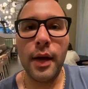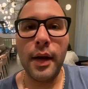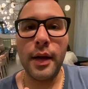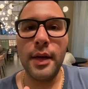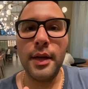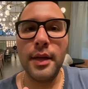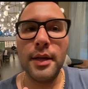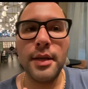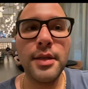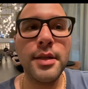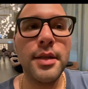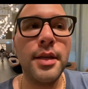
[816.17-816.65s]
it
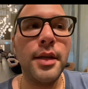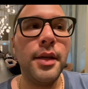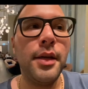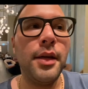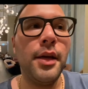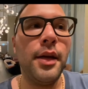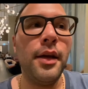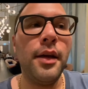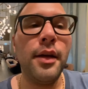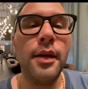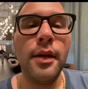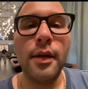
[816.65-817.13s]
is
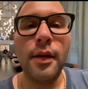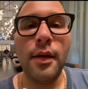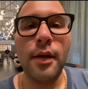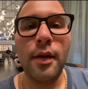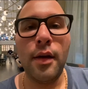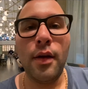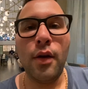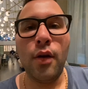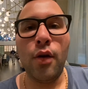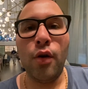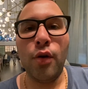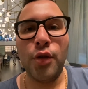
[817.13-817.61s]
the
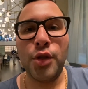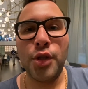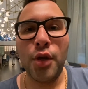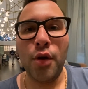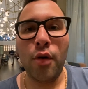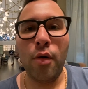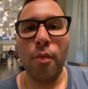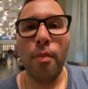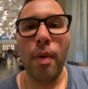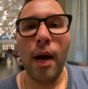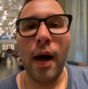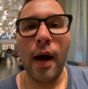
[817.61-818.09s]

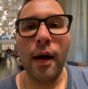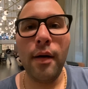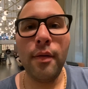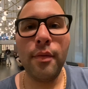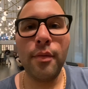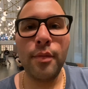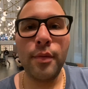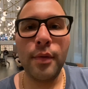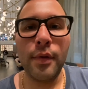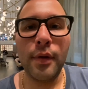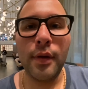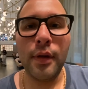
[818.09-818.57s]
hotel bar.
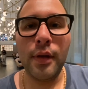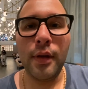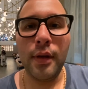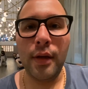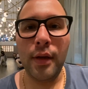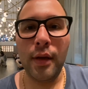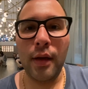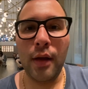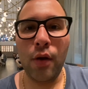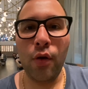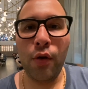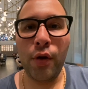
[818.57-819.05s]

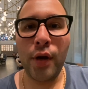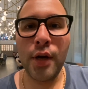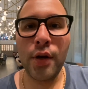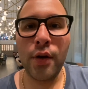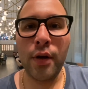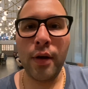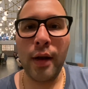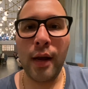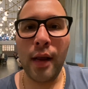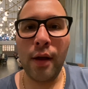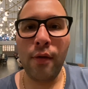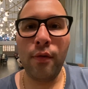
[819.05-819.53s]
It located
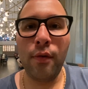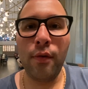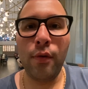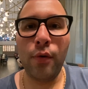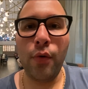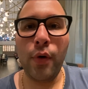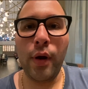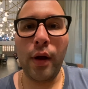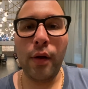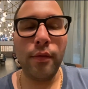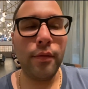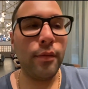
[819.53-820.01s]
on level
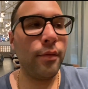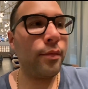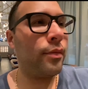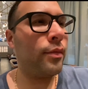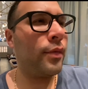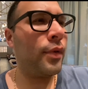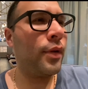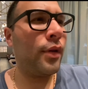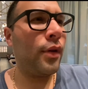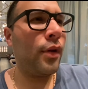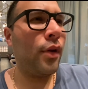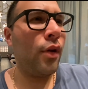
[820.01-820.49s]
ground
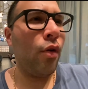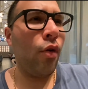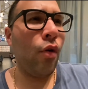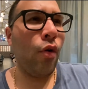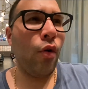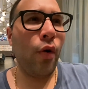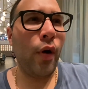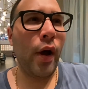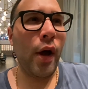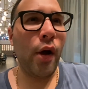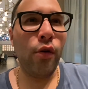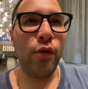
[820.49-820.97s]

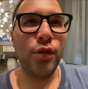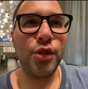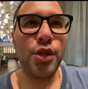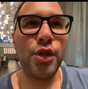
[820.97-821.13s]
or LG